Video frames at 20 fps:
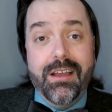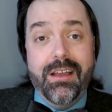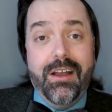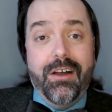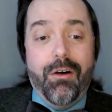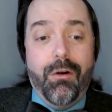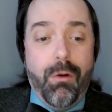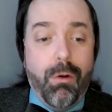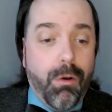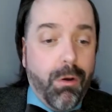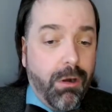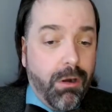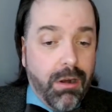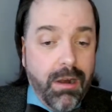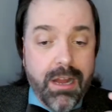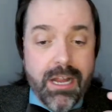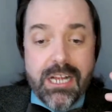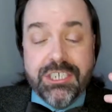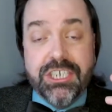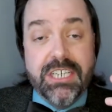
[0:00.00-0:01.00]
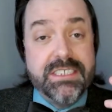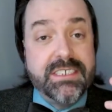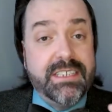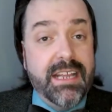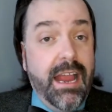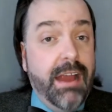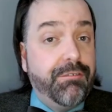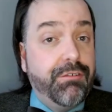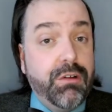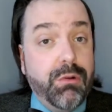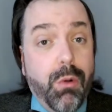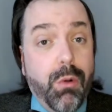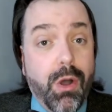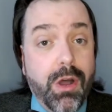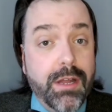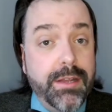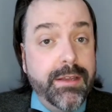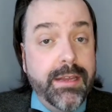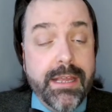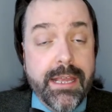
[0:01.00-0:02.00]
Or just
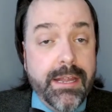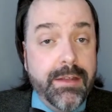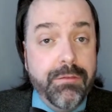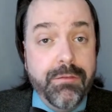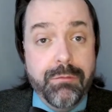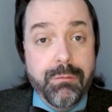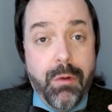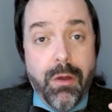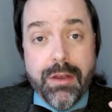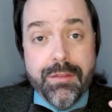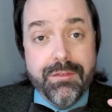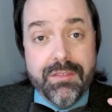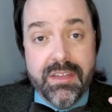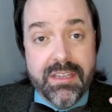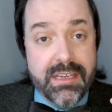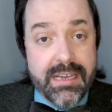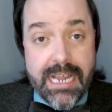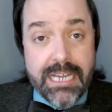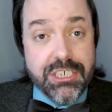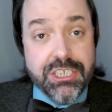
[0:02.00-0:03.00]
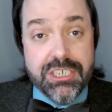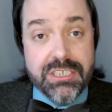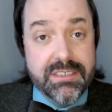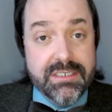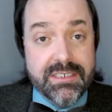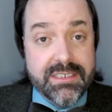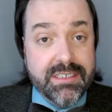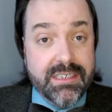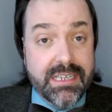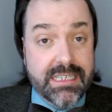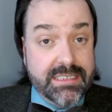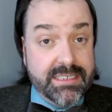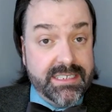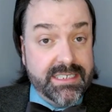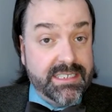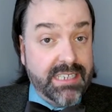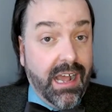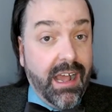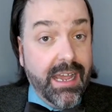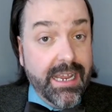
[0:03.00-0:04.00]
everyone in one of the nations that
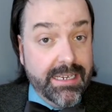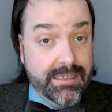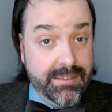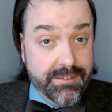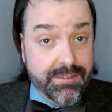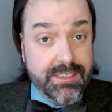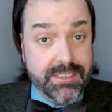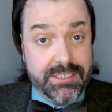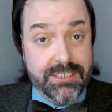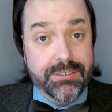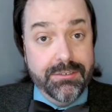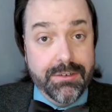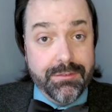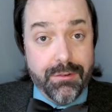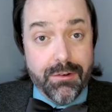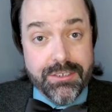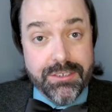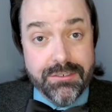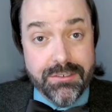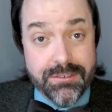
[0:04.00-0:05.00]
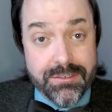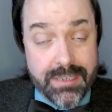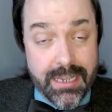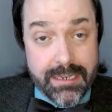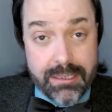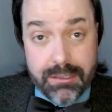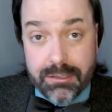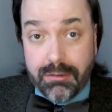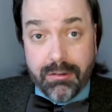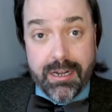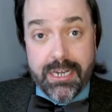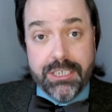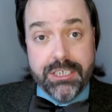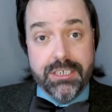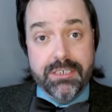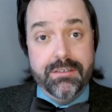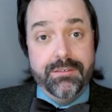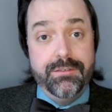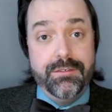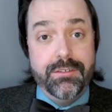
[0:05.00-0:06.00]
signed this Universal
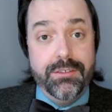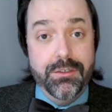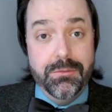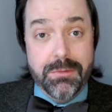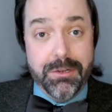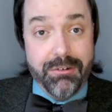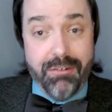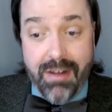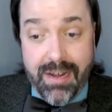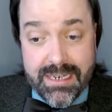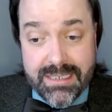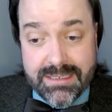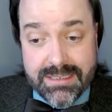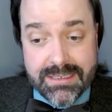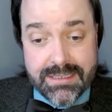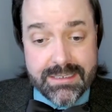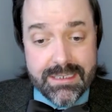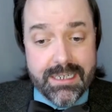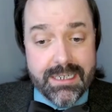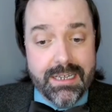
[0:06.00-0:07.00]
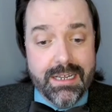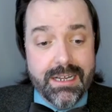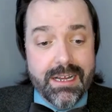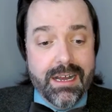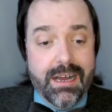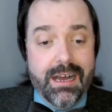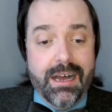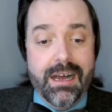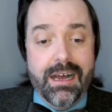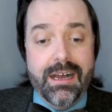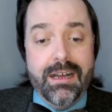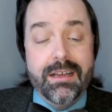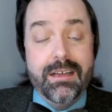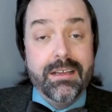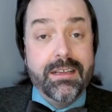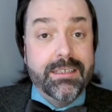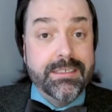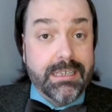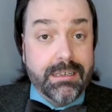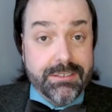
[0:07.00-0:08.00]
Declaration of Human Rights?
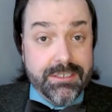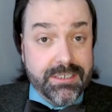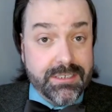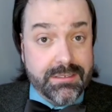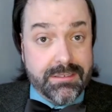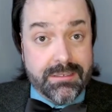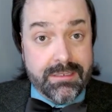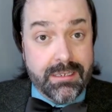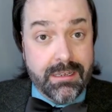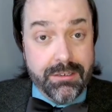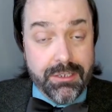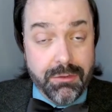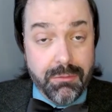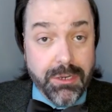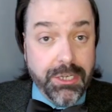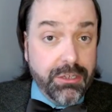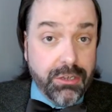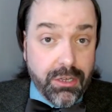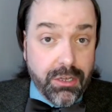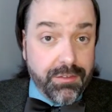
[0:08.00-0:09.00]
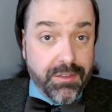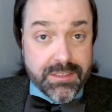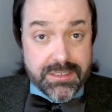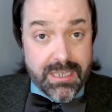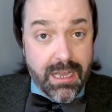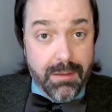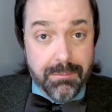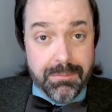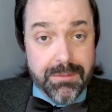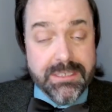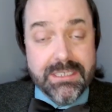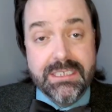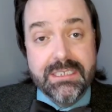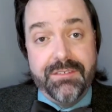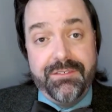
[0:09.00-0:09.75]
Because I'll just tell you, you can look this up. This is a